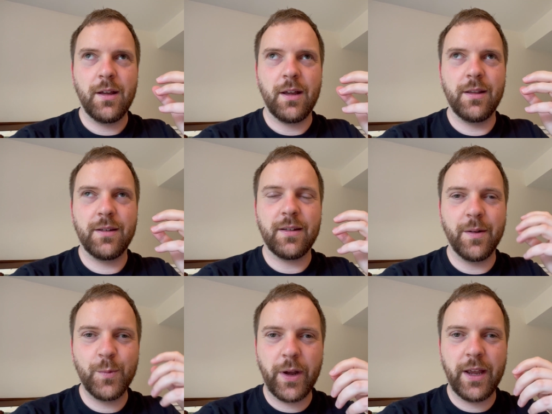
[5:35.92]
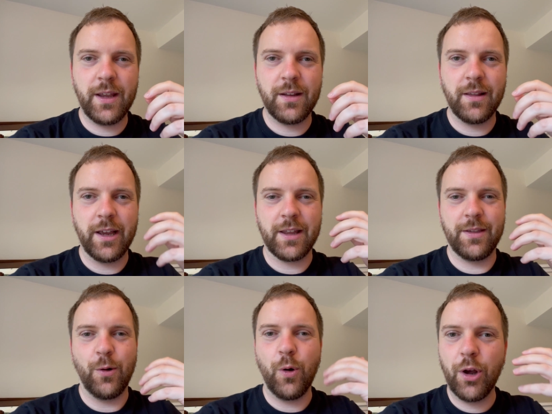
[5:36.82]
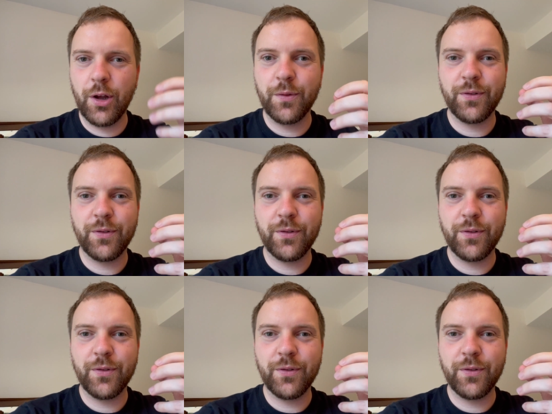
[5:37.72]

in some way, like the oil